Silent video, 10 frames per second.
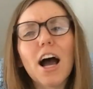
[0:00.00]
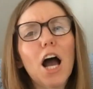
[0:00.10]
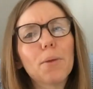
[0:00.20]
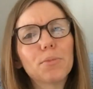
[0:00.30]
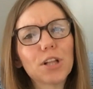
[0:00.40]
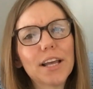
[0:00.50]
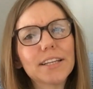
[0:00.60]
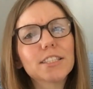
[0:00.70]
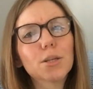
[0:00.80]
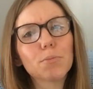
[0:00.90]
"I'm
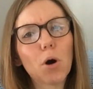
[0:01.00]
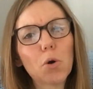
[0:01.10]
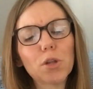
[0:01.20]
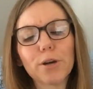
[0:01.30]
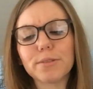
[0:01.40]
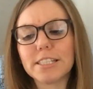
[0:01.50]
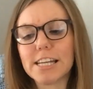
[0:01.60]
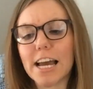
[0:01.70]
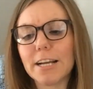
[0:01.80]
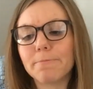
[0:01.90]
playing some polo
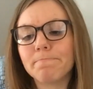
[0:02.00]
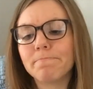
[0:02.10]
today."